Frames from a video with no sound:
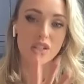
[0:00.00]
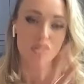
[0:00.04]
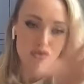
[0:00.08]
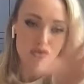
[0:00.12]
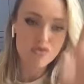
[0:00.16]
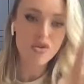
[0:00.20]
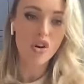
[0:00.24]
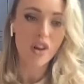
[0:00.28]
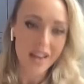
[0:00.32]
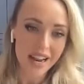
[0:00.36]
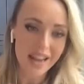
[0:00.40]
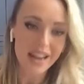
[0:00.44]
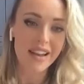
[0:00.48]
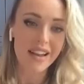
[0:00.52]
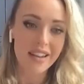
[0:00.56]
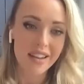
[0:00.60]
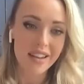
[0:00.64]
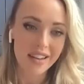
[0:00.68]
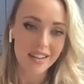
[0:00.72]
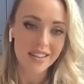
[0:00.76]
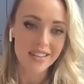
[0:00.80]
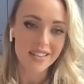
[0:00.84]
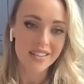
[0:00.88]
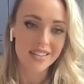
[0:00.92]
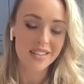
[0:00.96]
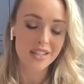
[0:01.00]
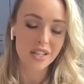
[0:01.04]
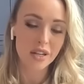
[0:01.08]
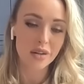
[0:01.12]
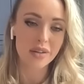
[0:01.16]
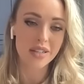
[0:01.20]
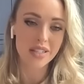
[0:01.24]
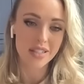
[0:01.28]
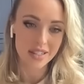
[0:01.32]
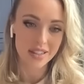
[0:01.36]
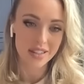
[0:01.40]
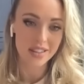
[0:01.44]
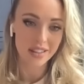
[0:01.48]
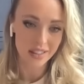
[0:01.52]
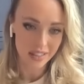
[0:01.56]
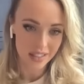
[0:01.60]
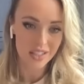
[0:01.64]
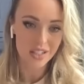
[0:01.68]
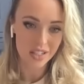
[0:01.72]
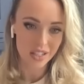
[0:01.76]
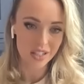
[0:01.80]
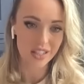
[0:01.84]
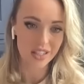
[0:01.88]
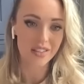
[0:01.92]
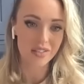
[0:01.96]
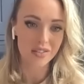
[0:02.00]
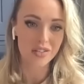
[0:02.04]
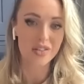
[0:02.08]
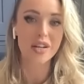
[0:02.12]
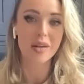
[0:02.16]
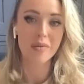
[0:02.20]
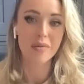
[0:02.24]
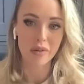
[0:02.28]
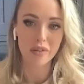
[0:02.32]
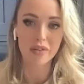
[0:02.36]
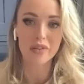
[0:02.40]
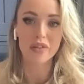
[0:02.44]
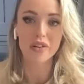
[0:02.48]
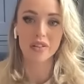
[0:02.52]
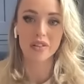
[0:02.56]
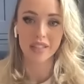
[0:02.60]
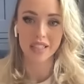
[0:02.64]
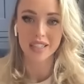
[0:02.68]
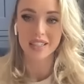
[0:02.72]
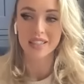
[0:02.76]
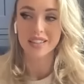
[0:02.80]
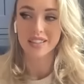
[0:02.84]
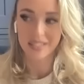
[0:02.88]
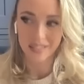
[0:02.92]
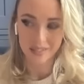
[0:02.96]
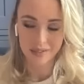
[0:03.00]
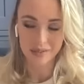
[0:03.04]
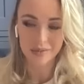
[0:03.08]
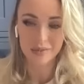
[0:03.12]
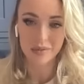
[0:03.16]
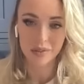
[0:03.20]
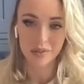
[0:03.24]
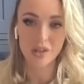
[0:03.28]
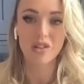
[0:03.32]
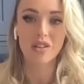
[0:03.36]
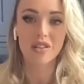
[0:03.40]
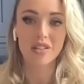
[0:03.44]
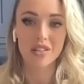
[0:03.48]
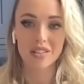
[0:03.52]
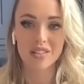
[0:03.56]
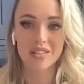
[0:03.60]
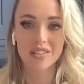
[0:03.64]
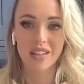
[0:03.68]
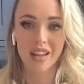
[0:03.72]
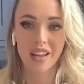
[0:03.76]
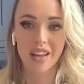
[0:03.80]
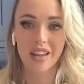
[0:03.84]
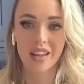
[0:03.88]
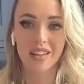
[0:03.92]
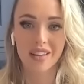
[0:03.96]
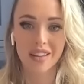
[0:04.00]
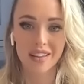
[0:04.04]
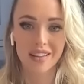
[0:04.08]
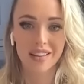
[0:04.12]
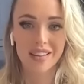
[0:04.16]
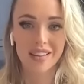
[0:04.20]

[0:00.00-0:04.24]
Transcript: he's running. Yeah. So he's literally running before he can crawl. Yeah.